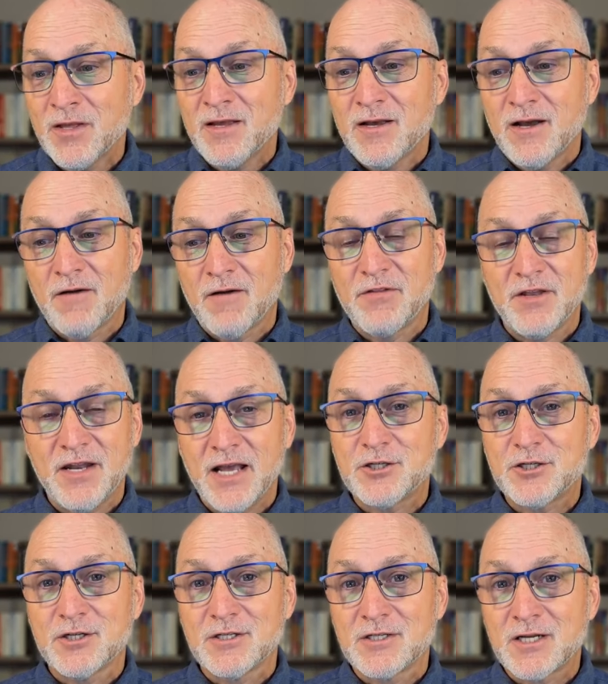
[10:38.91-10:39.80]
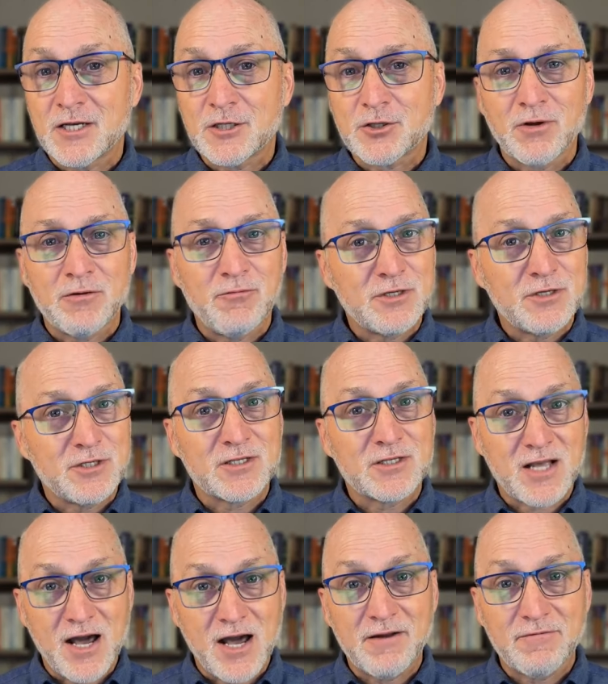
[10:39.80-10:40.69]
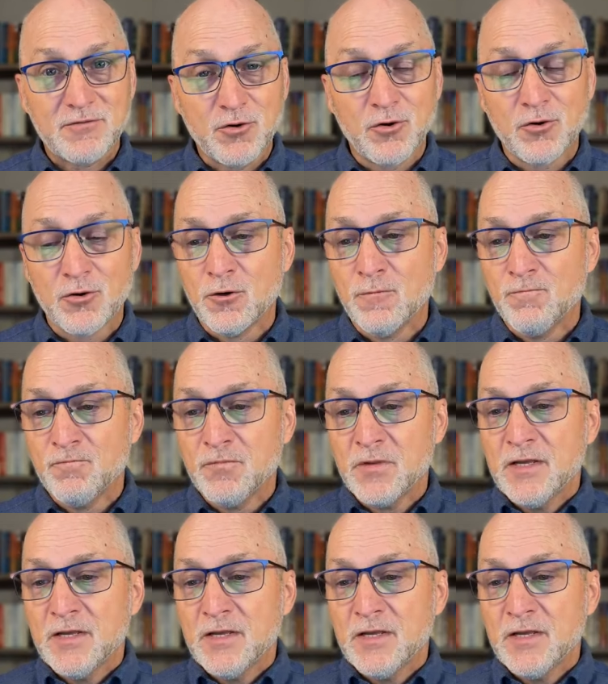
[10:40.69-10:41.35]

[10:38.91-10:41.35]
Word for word: of the nation's history, which is kind of cool,